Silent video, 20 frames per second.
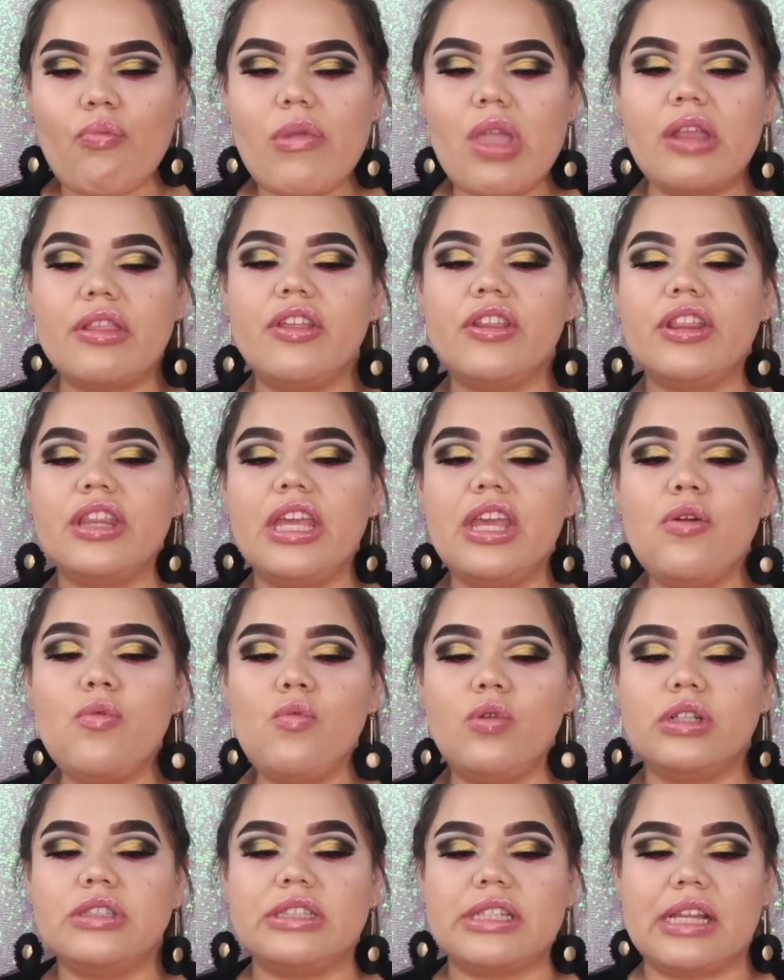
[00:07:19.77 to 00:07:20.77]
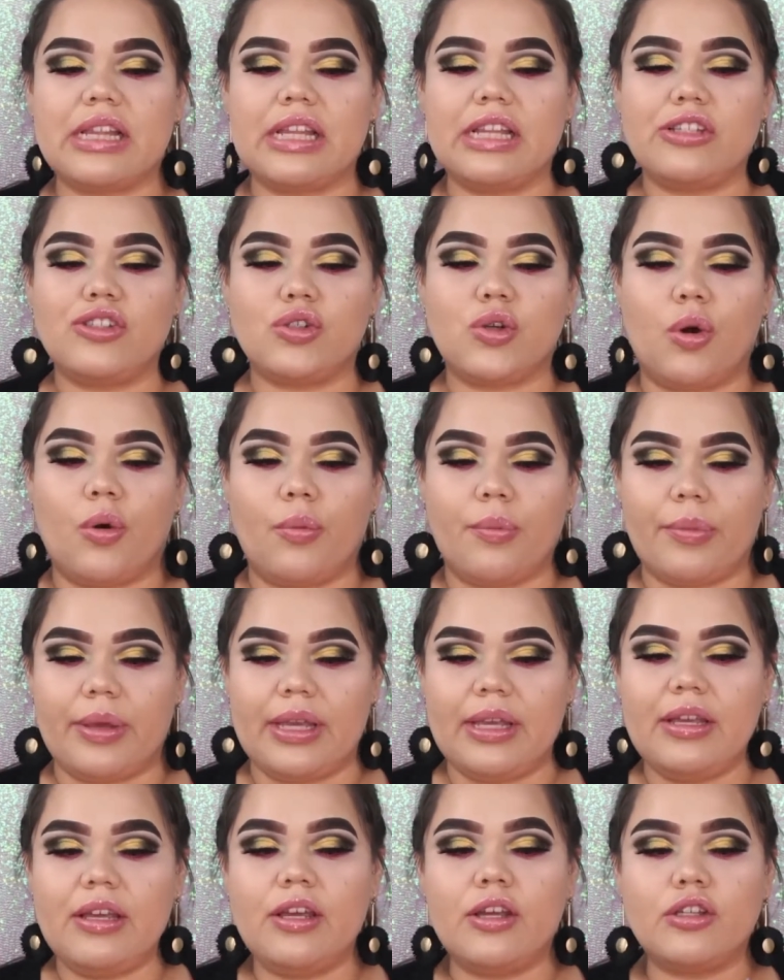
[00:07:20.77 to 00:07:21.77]
the thing was that they told
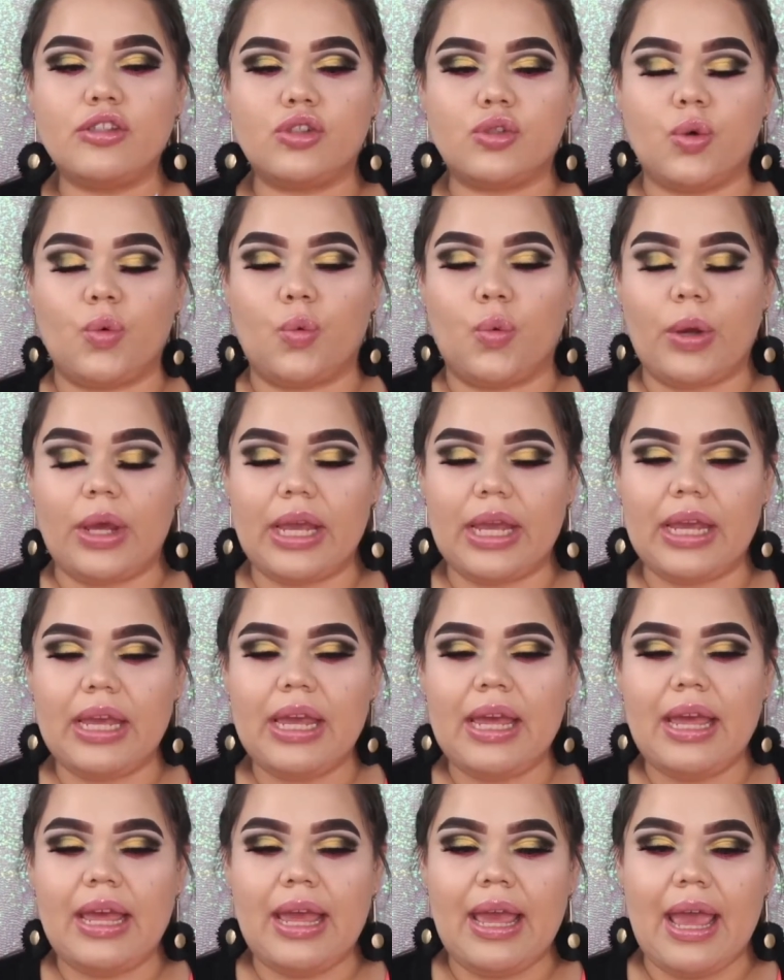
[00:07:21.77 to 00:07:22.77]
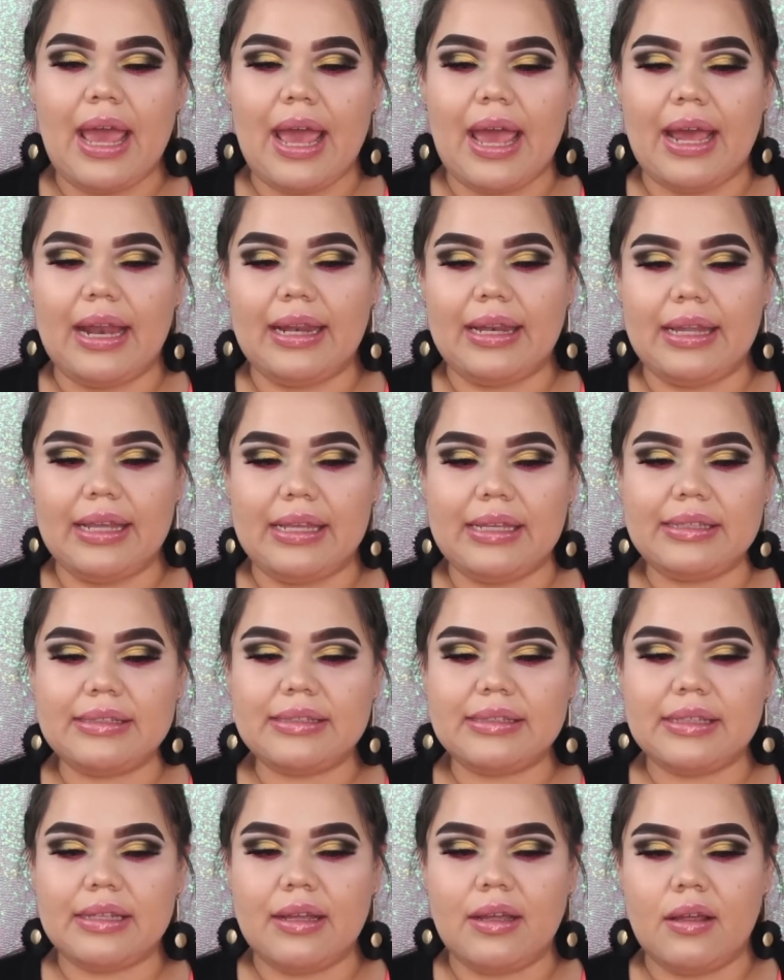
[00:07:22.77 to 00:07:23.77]
me to wait at
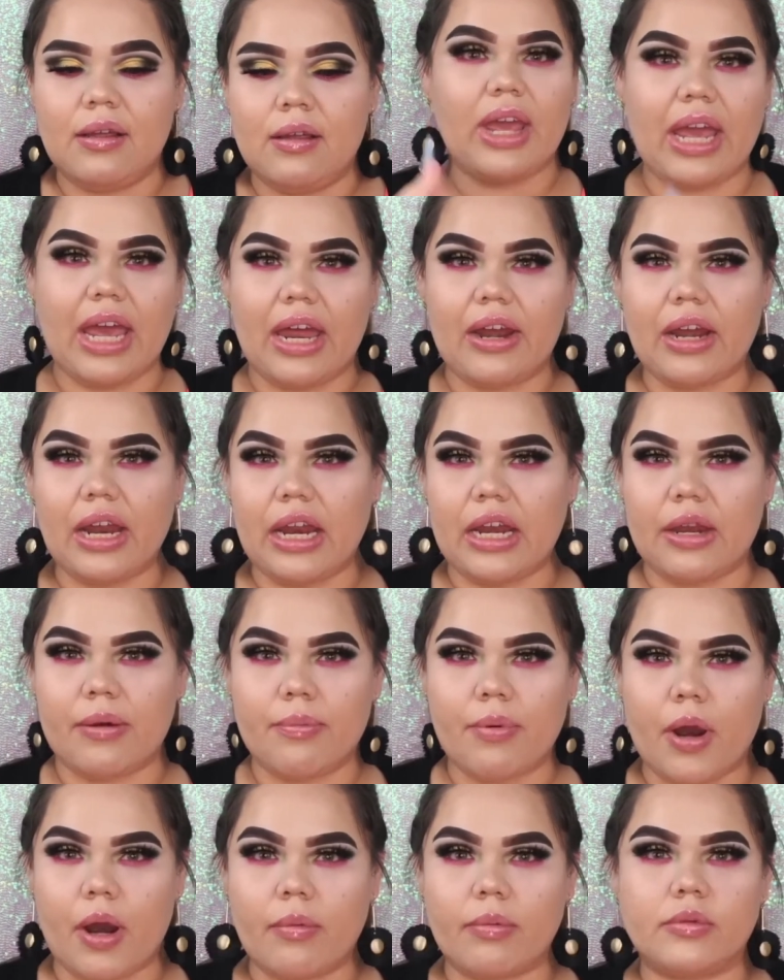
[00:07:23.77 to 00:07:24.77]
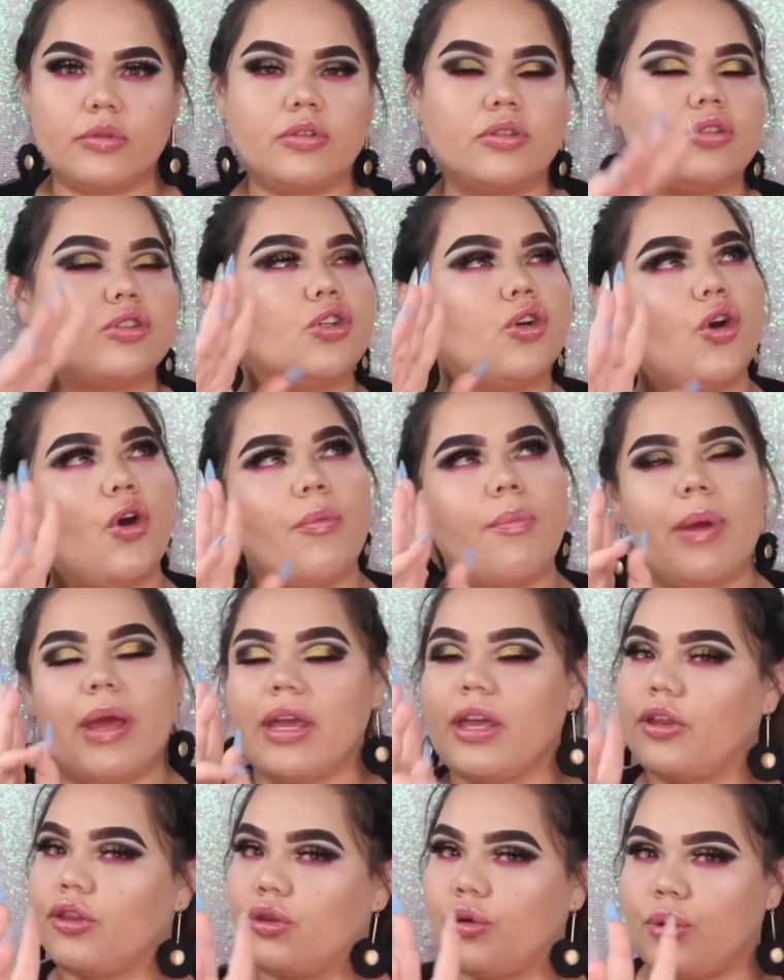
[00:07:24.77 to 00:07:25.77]
least, if I had any problems, to go
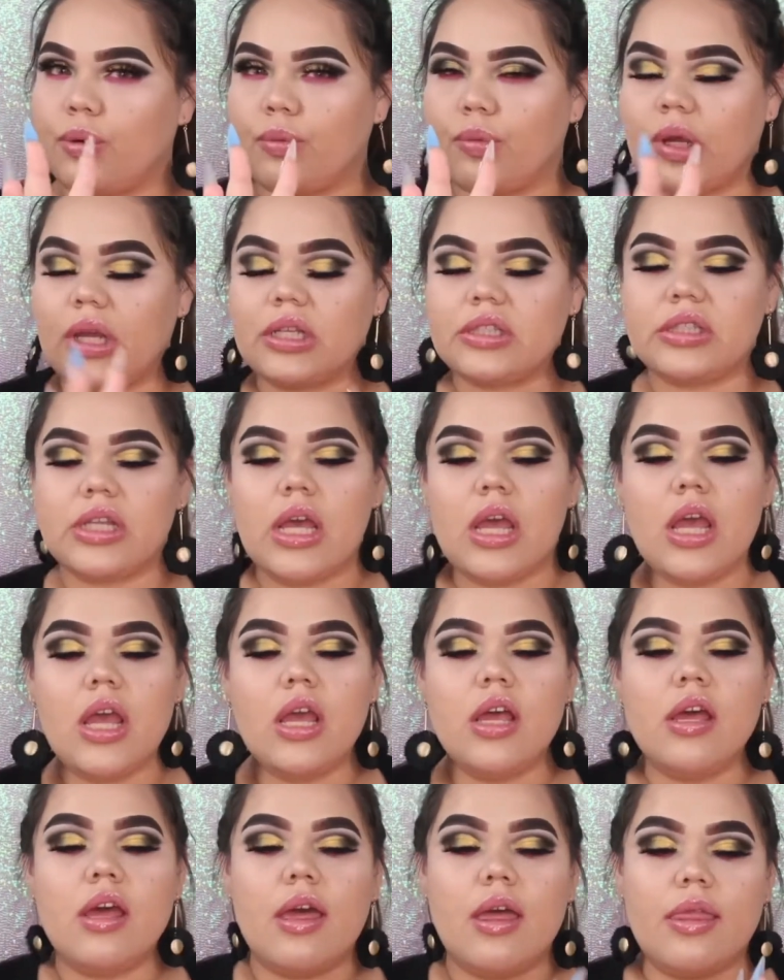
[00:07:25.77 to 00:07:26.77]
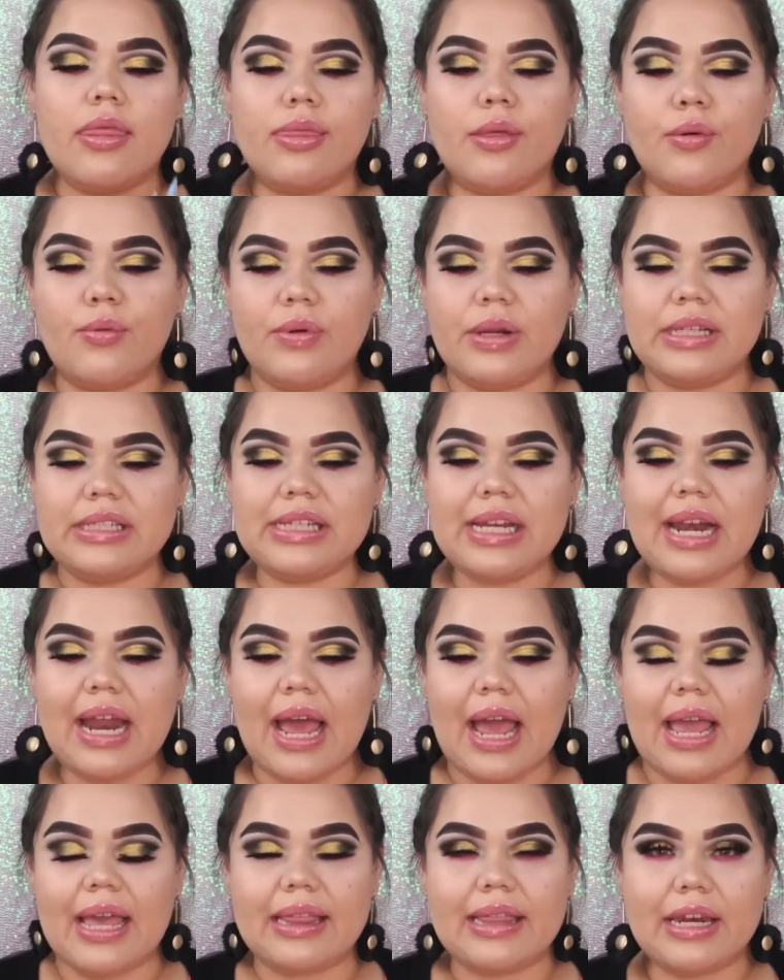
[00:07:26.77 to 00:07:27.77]
back in 3 weeks. The reason
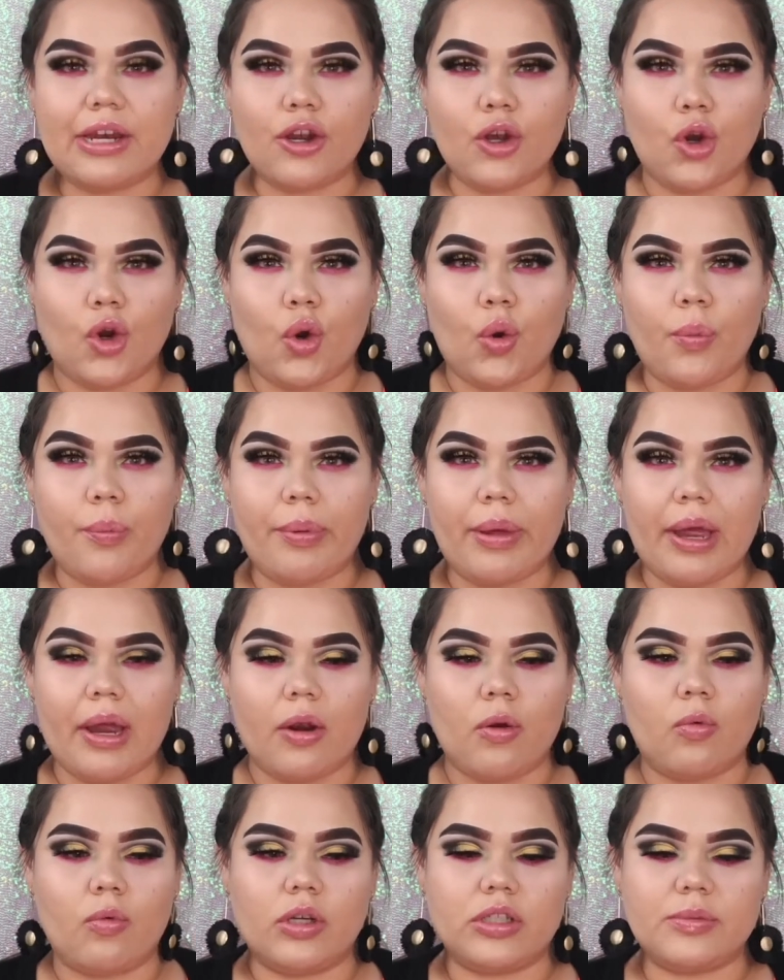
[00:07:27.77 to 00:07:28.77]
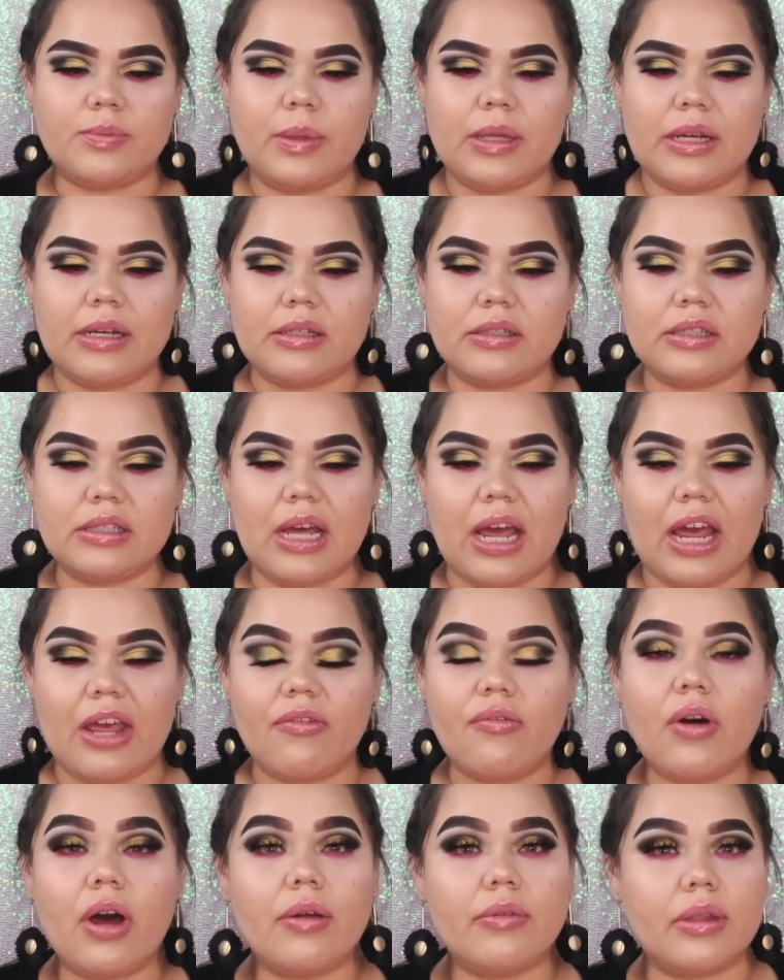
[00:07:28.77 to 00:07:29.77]
I didn't go back was because
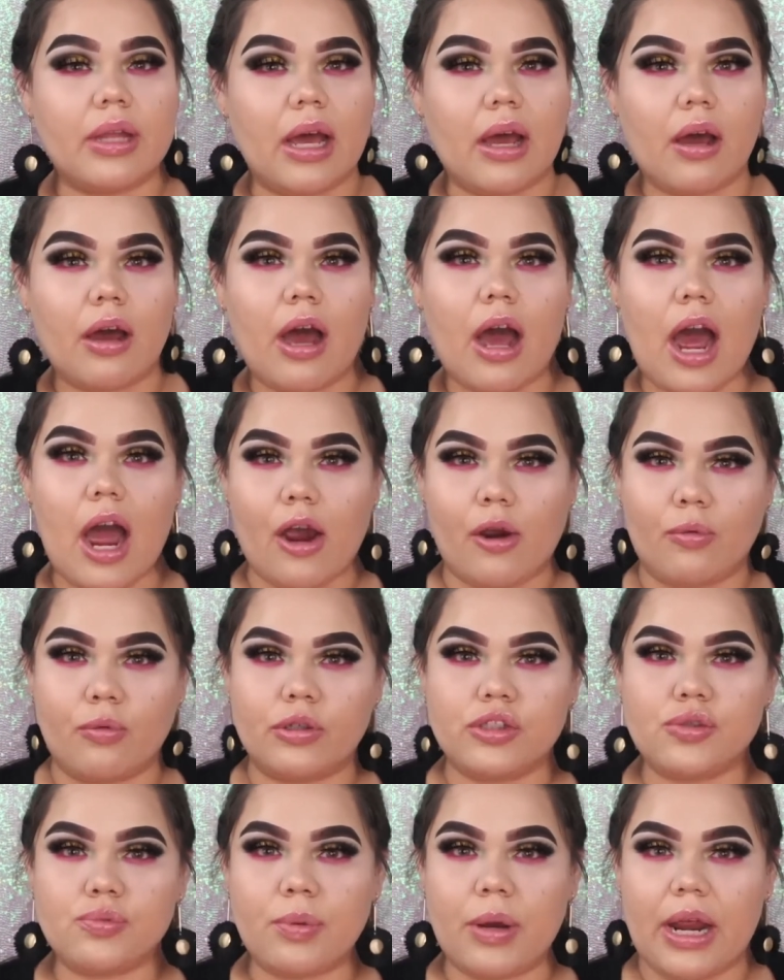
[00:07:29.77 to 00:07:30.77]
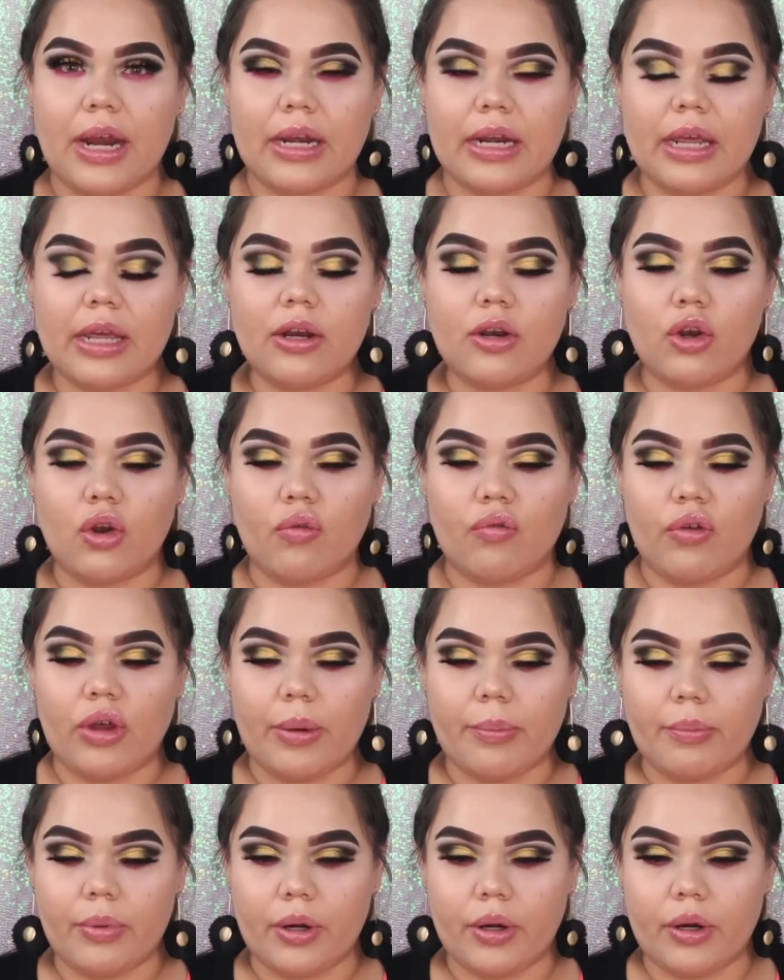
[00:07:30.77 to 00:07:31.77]
I found out I was pregnant
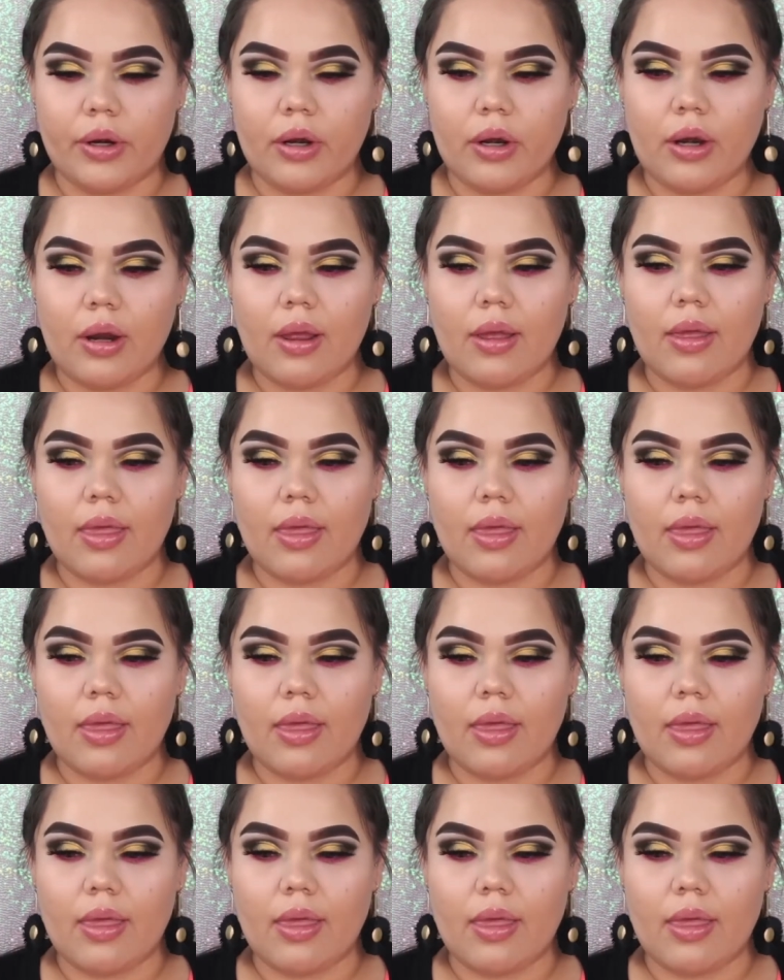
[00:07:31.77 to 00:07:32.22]
November